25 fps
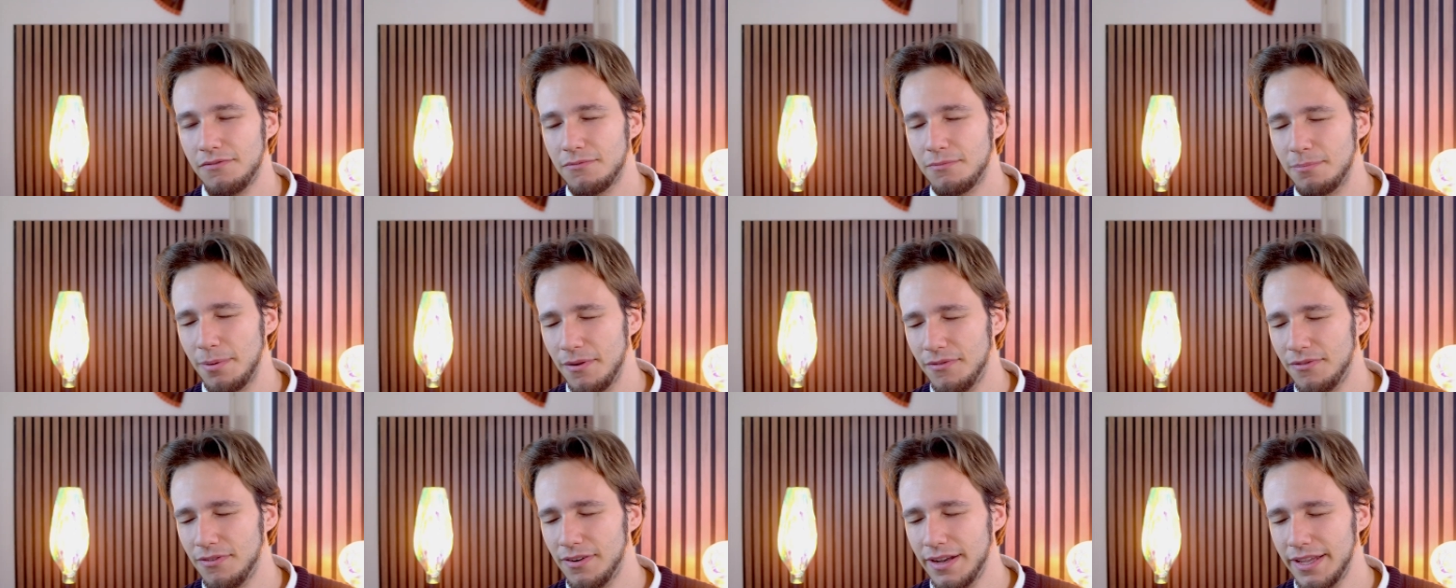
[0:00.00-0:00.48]

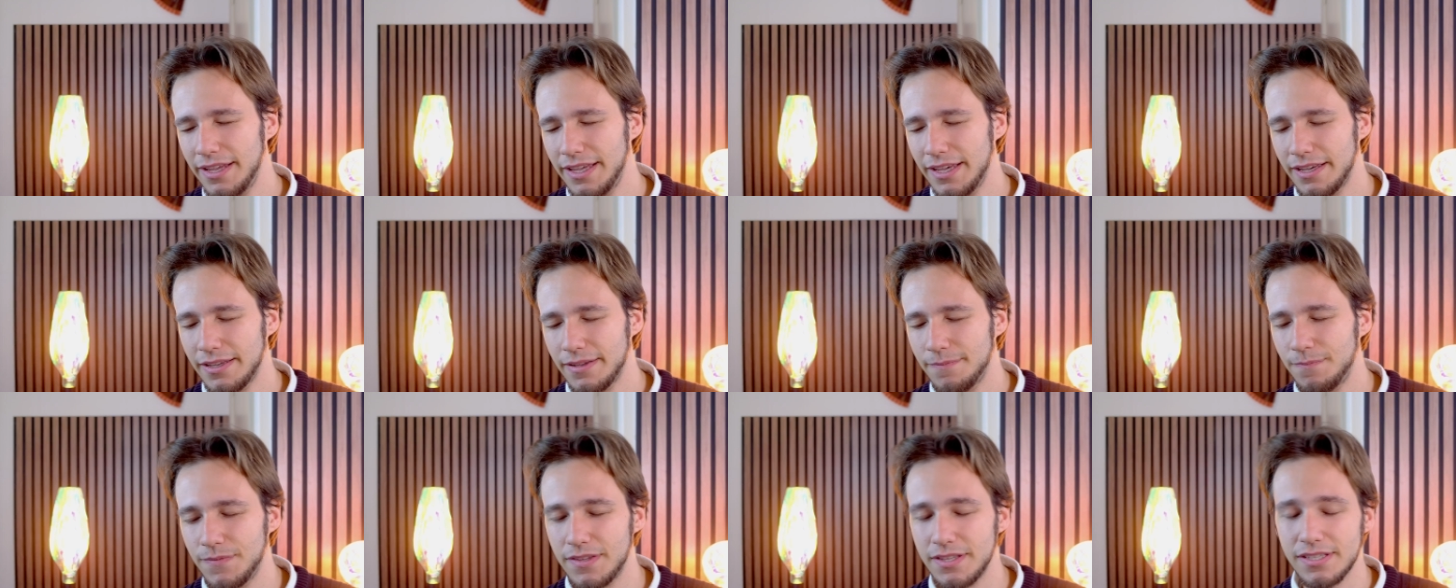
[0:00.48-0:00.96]
briefly
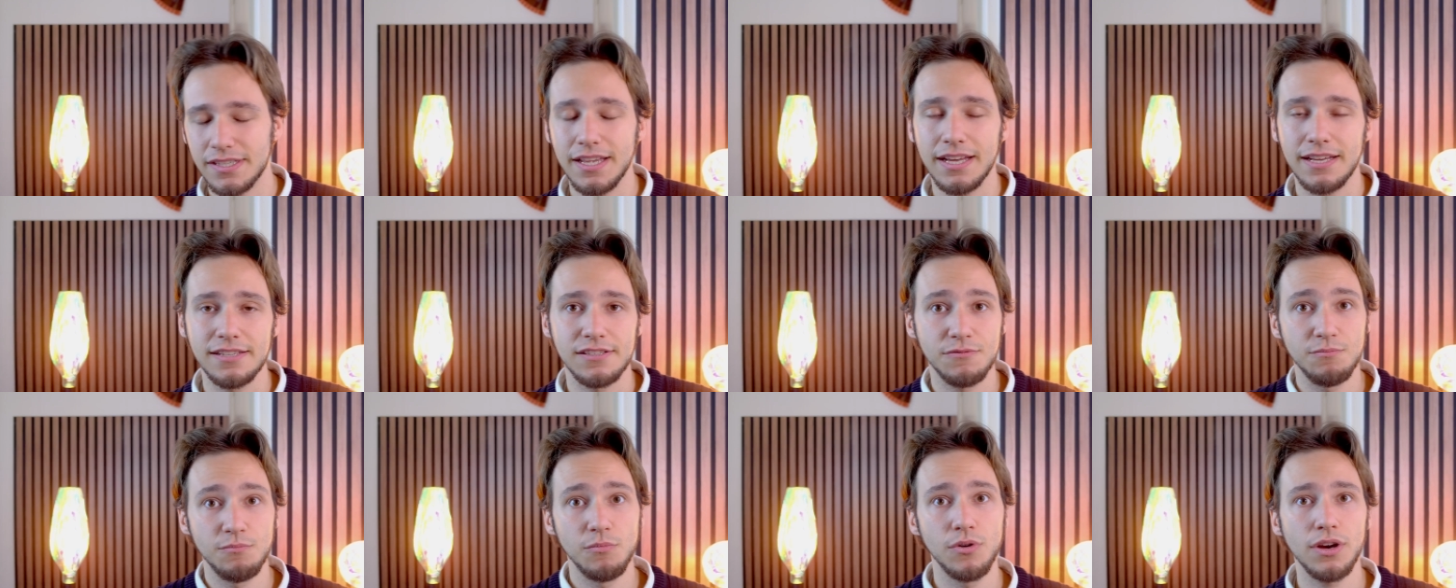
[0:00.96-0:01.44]

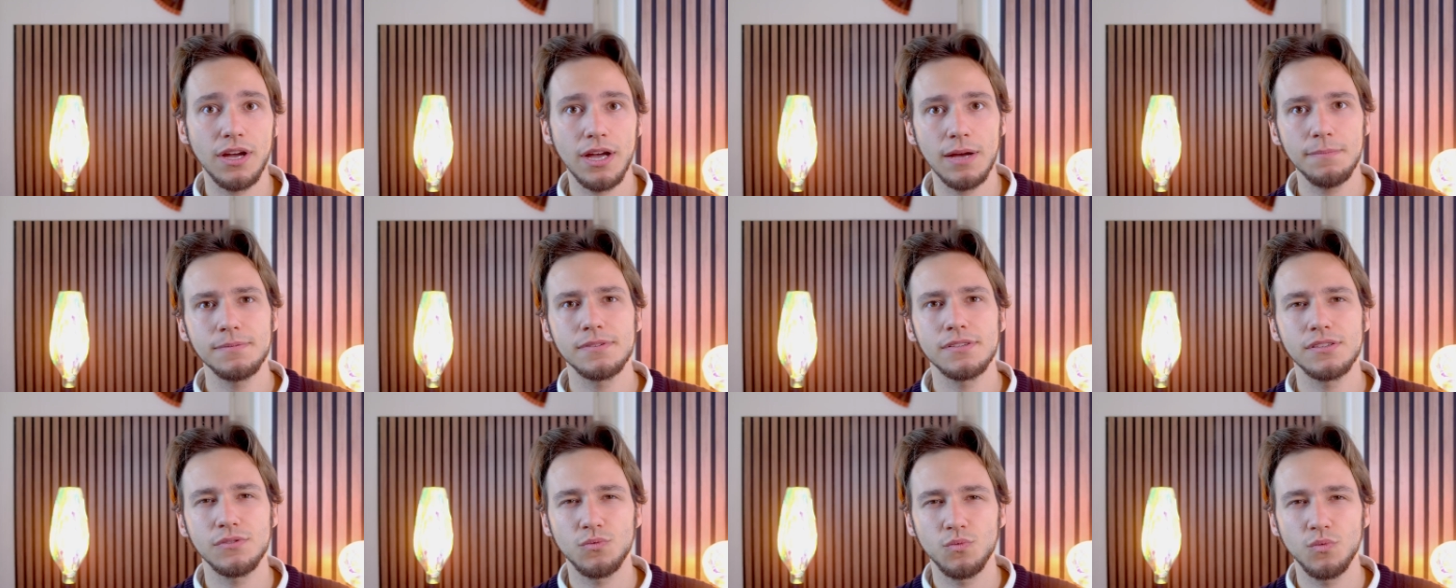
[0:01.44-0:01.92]
discussed
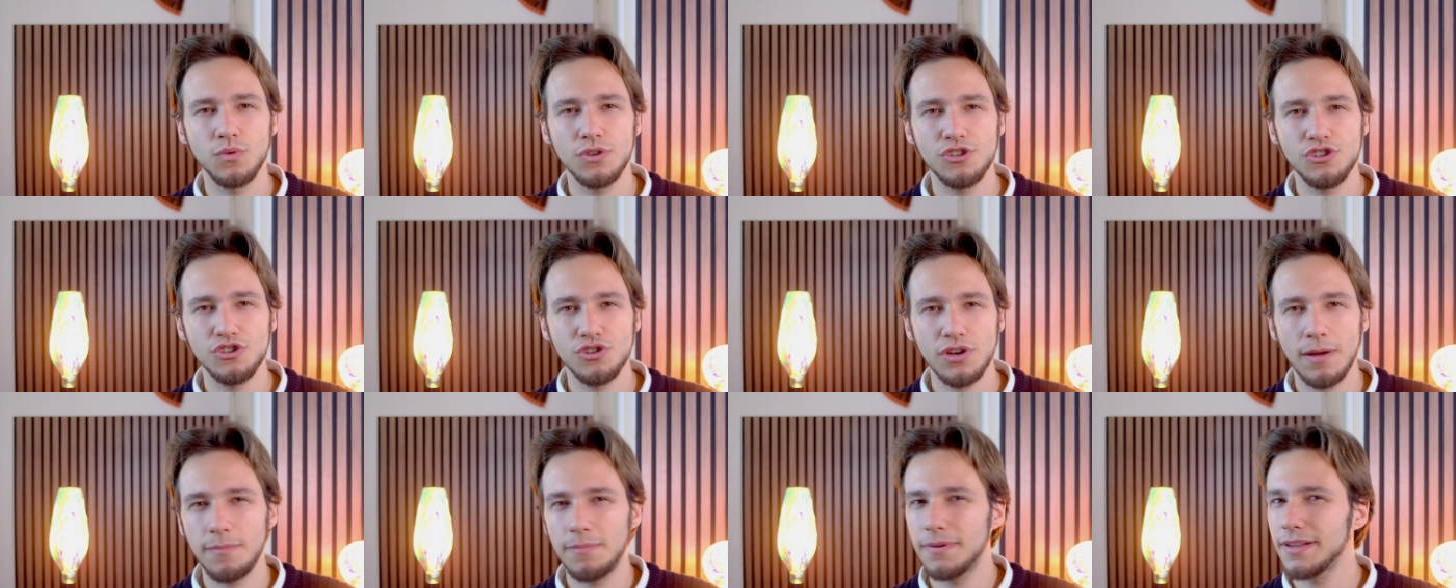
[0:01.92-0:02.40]
mockups,
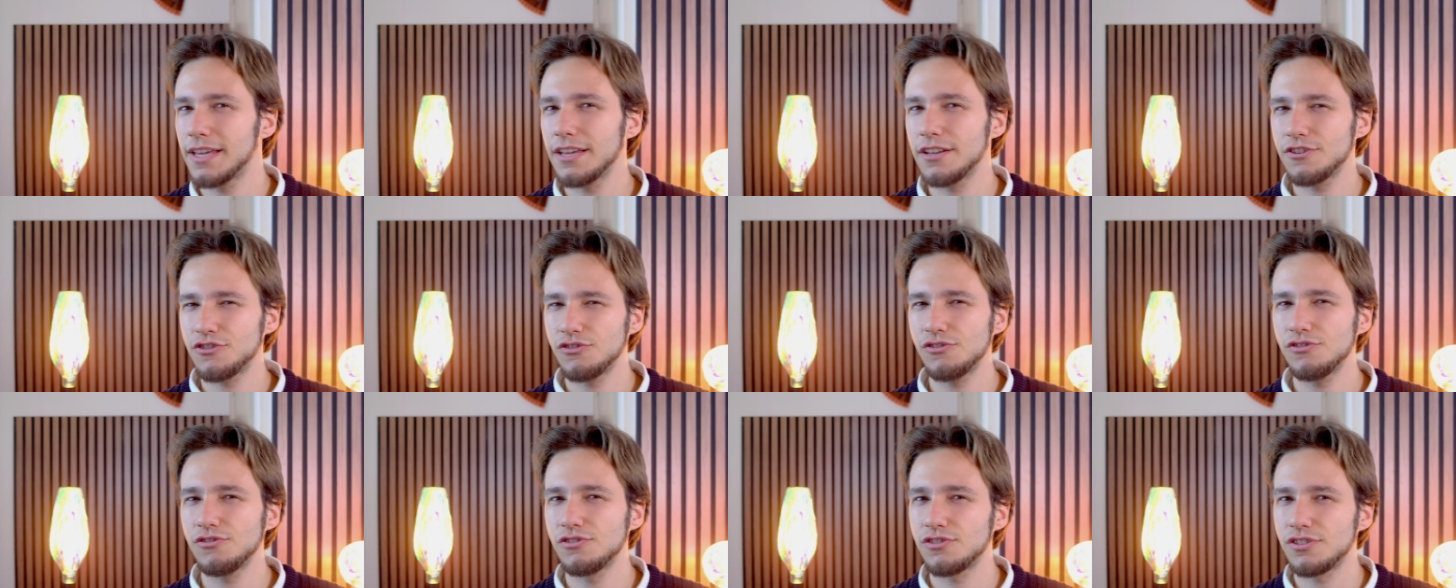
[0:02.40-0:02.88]
which
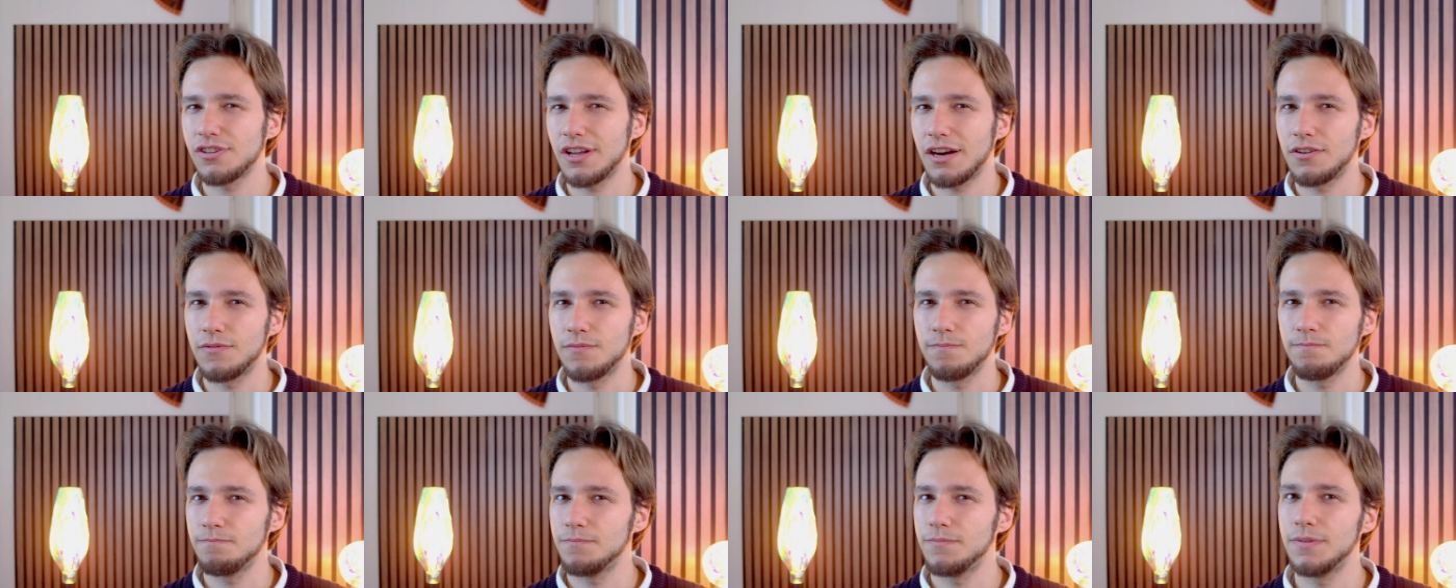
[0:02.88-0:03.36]
applications
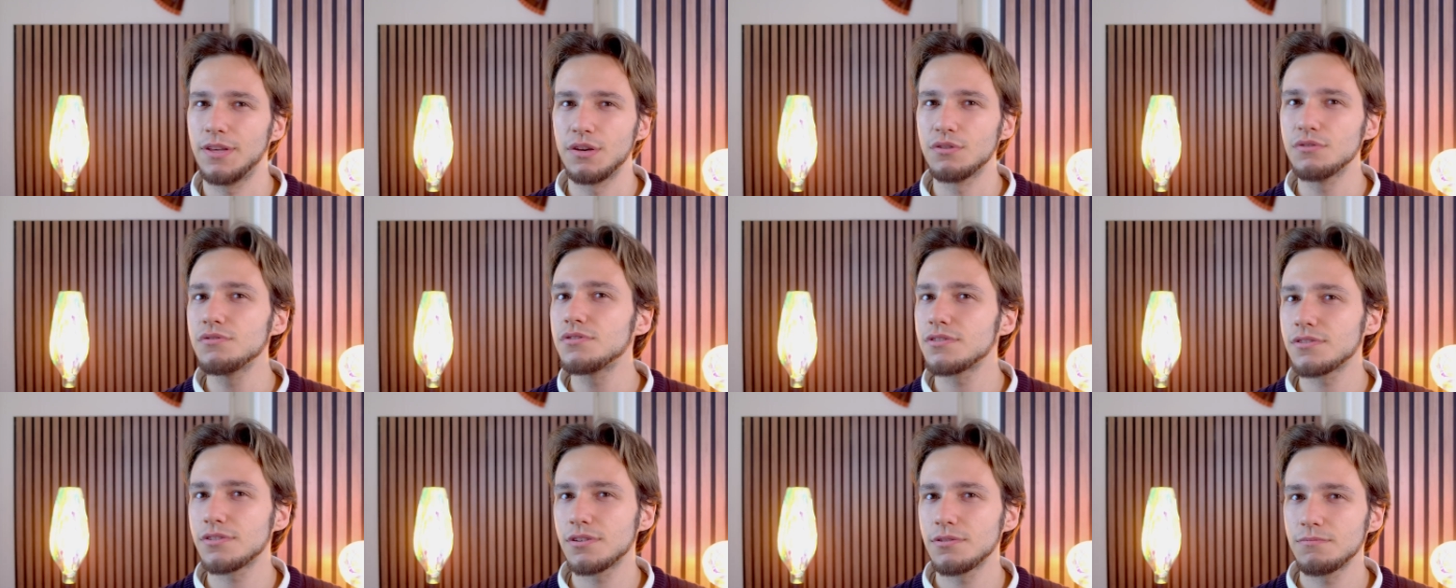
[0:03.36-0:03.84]
are
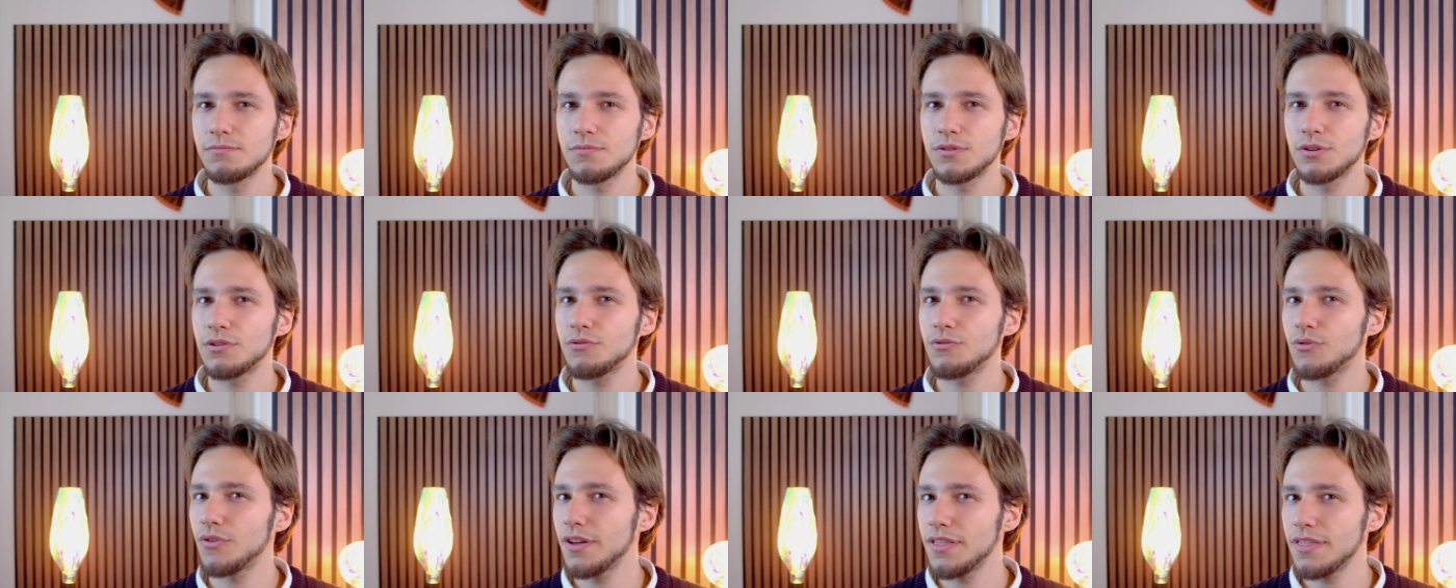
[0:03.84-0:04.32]
used to
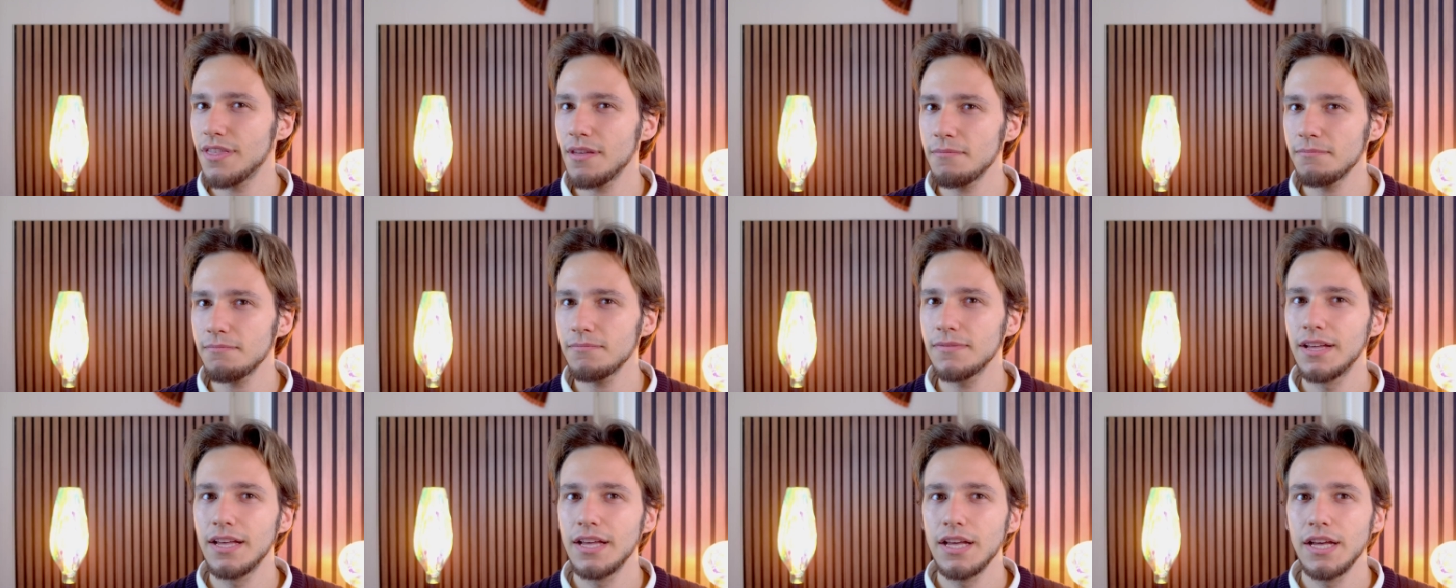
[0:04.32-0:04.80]
create
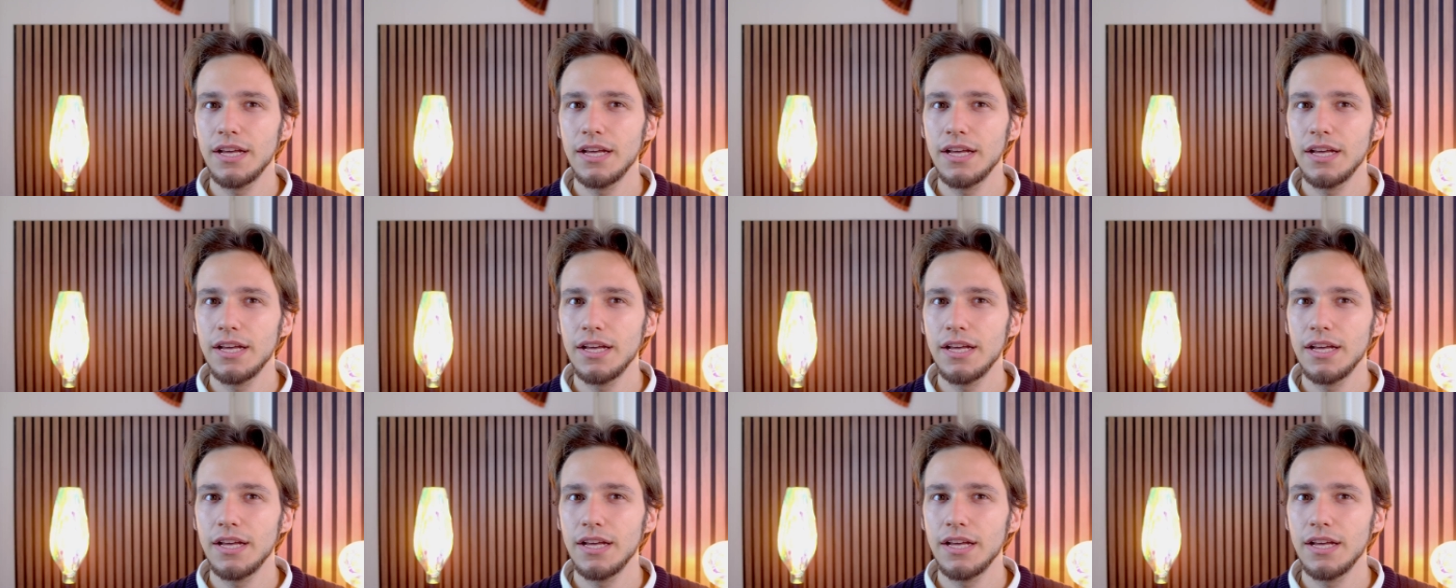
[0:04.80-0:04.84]
them.